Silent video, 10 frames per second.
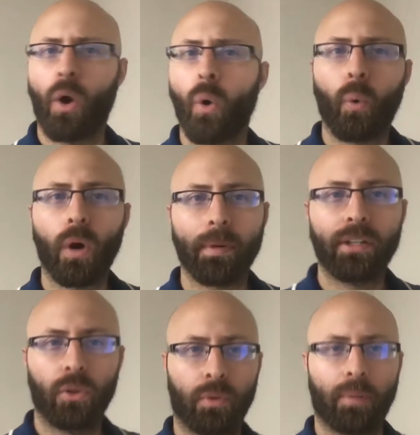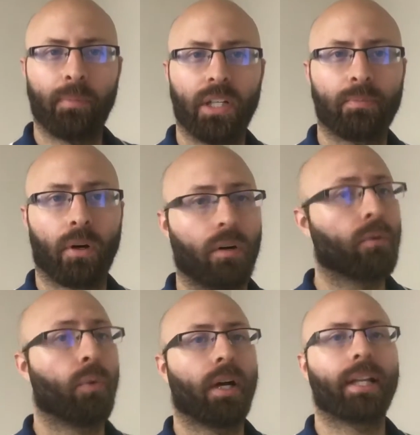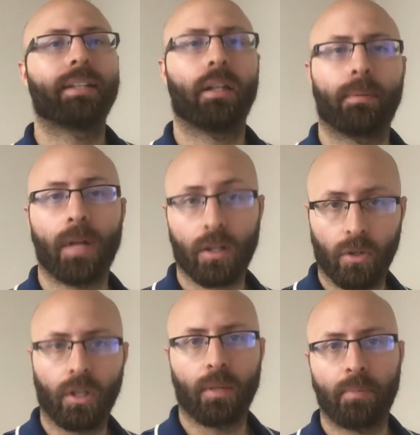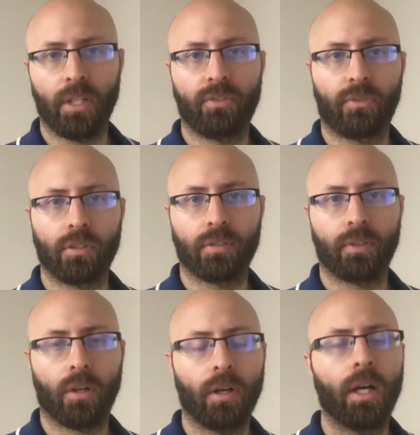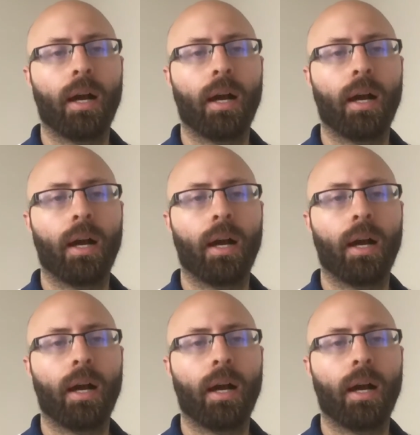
What am I doing with the beach ball? Well, I can tell you I'm not going to the beach first of all,